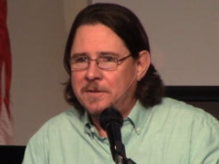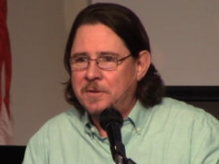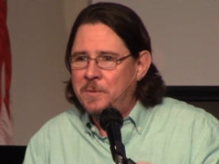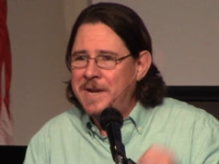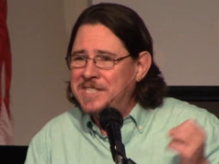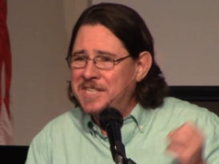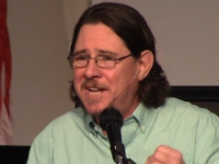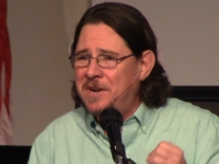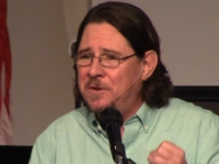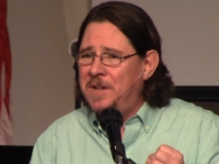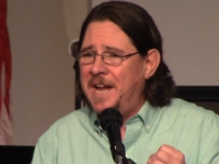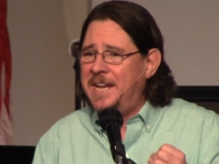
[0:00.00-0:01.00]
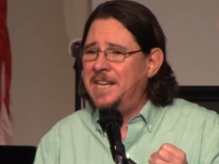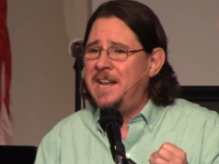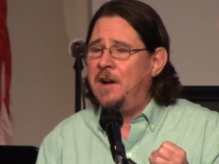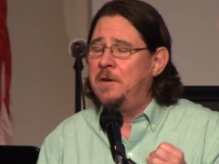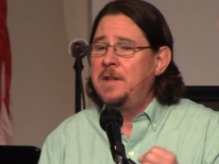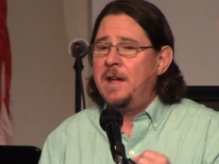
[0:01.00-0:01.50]
The reason I don't like it
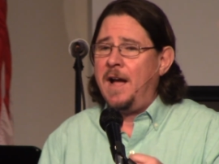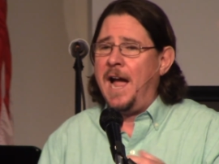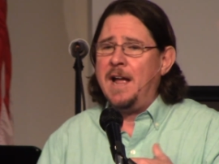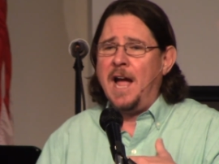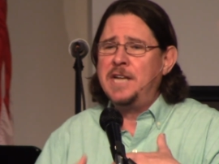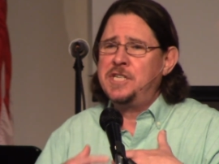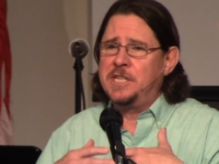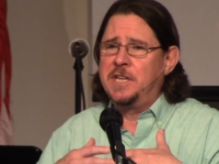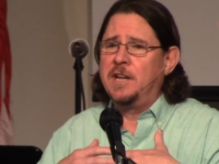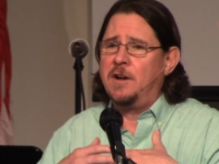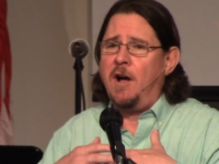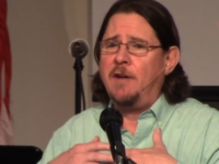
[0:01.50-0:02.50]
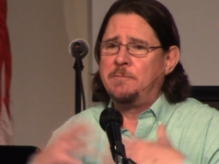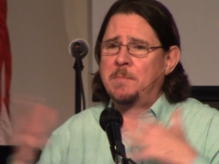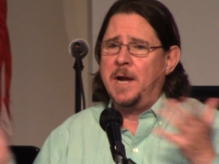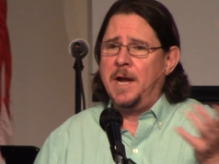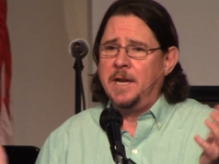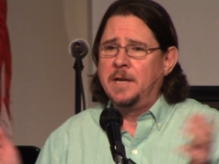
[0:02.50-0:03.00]
now, I, I should get off
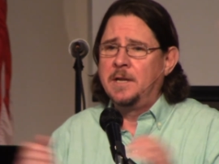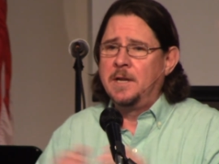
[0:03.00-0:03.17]
my